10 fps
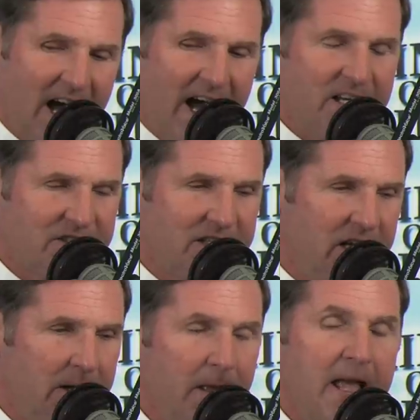
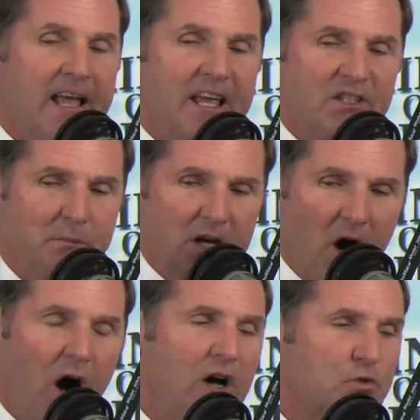dynasty is
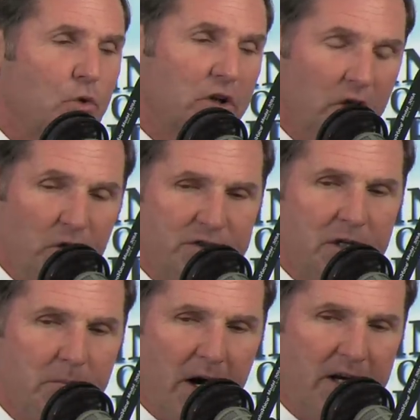because we're
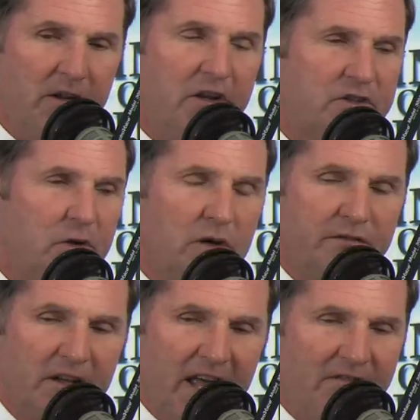losing money to the tune of
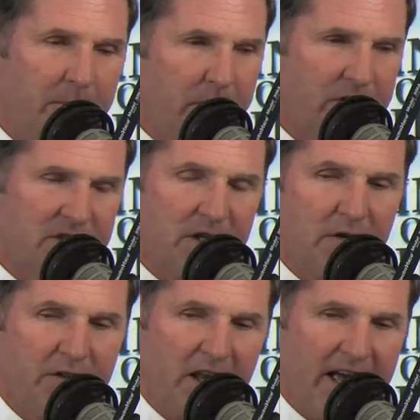11%
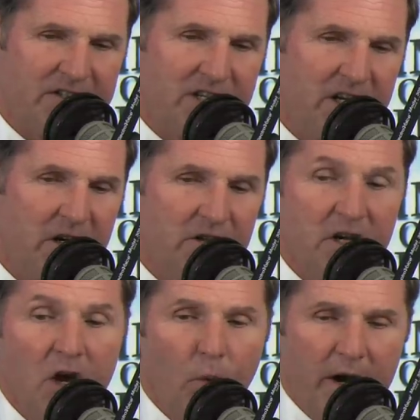over the last 10 years
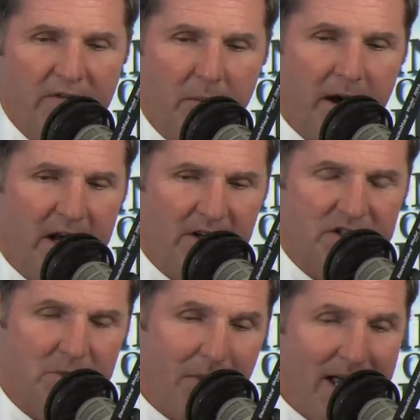when everybody else
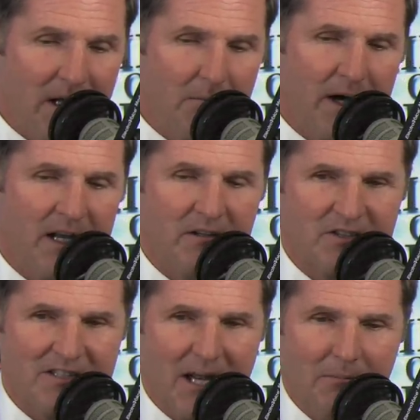is making money in the
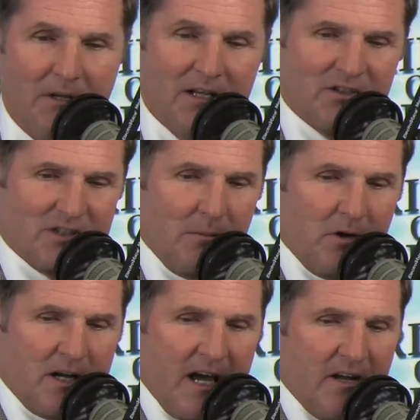same
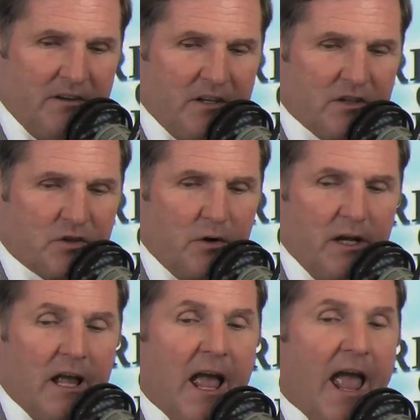similar kind of
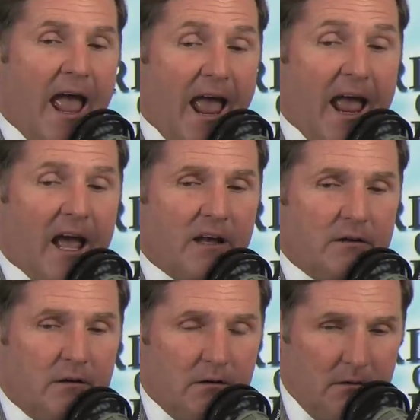industry. And,